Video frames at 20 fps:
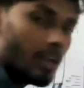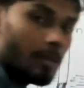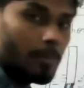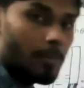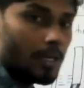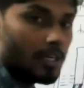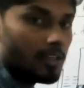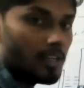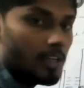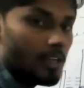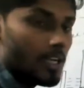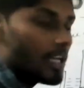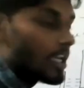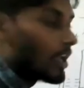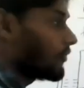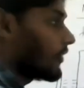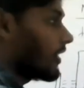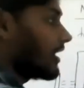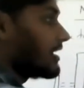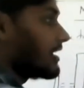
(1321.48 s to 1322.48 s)
But
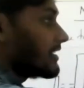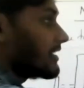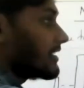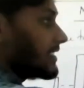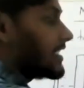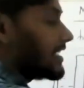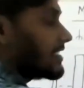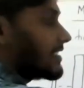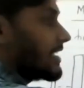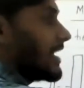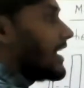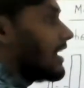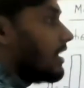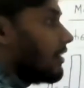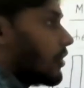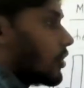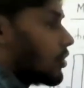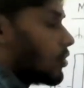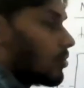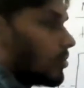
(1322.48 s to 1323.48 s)
if I will see the side
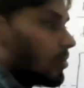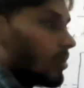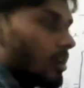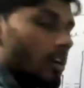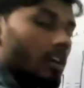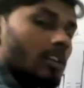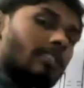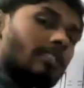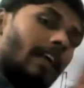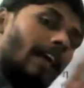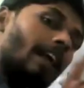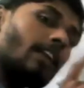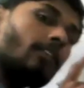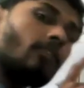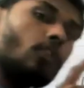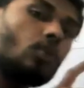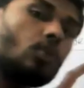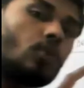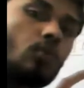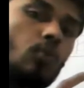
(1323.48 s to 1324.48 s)

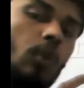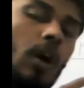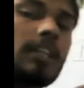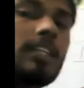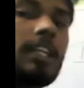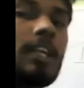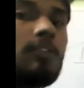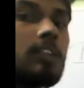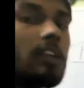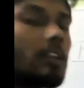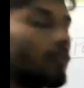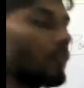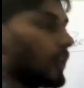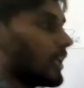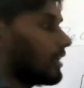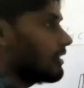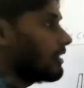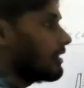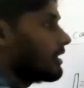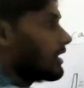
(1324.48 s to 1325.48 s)
view, what I will
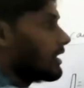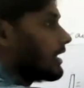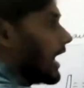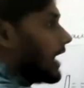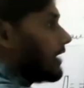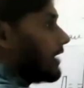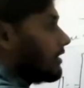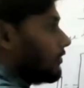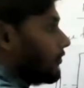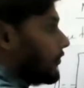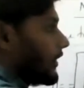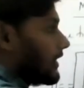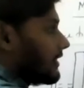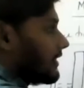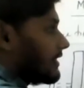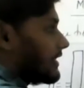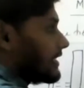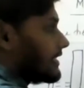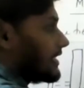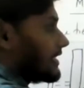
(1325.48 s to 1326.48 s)
feel? I will
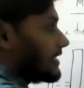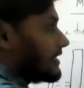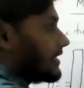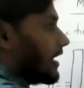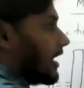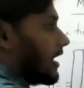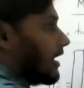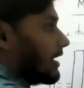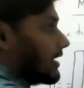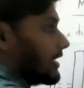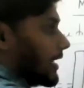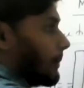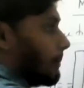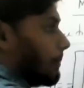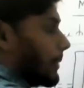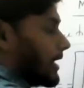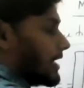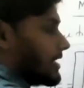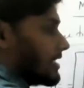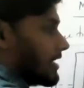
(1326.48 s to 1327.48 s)
feel this is the
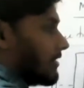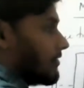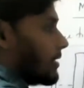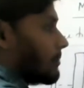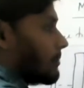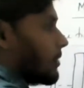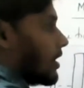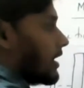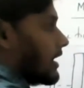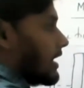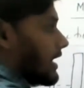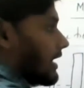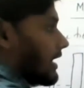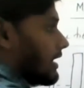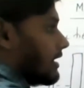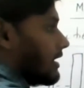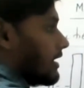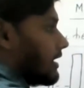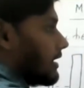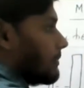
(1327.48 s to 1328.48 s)
temperature of the
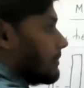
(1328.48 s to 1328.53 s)
body.